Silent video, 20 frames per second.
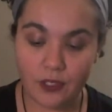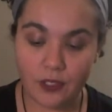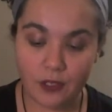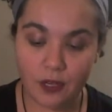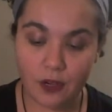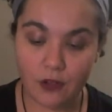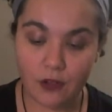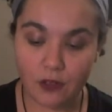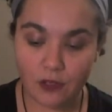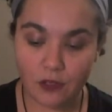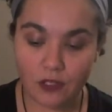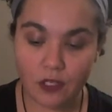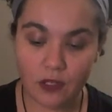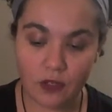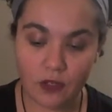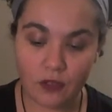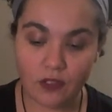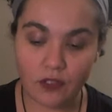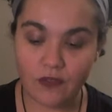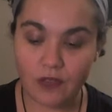You know, you took
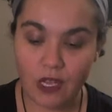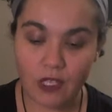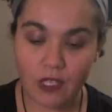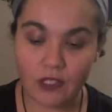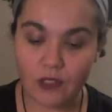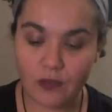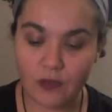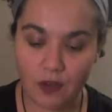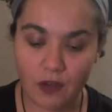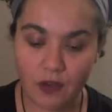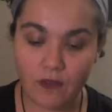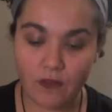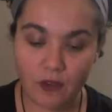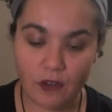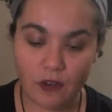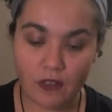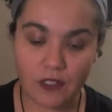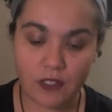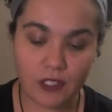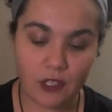those vows very,
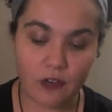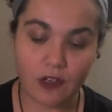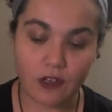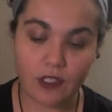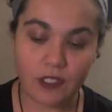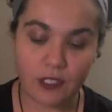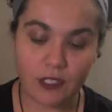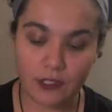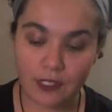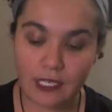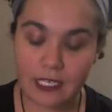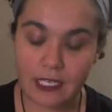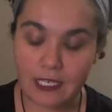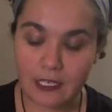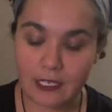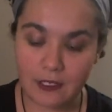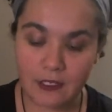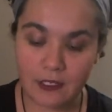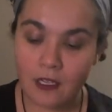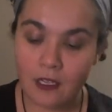very seriously,
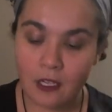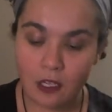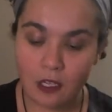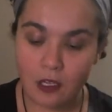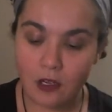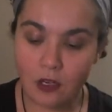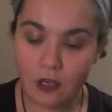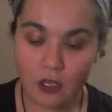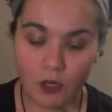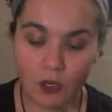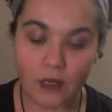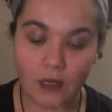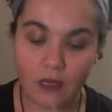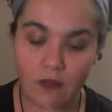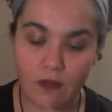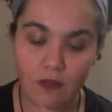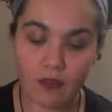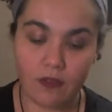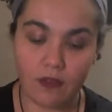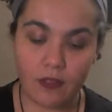and you're doing
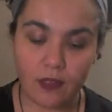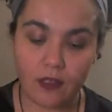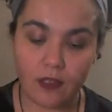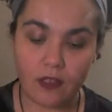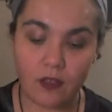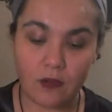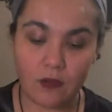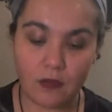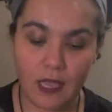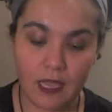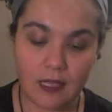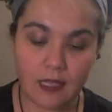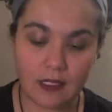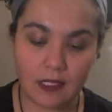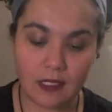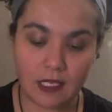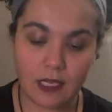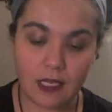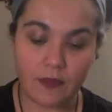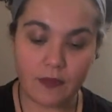everything you can
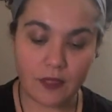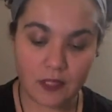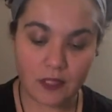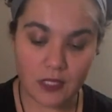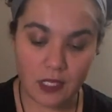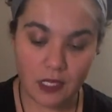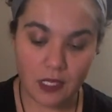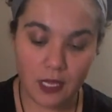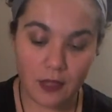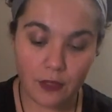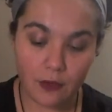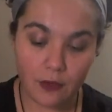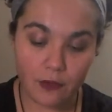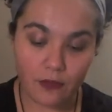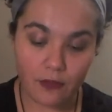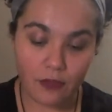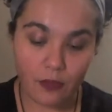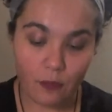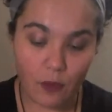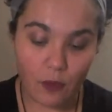to keep this together
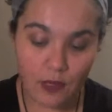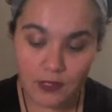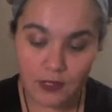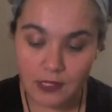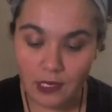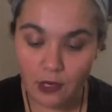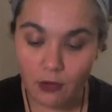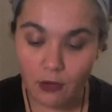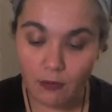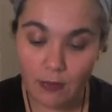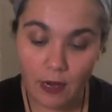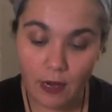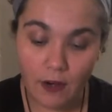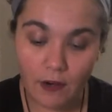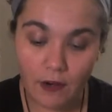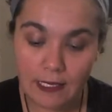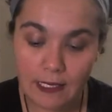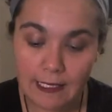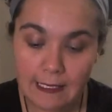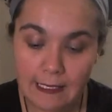for the ones that are
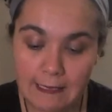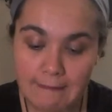married.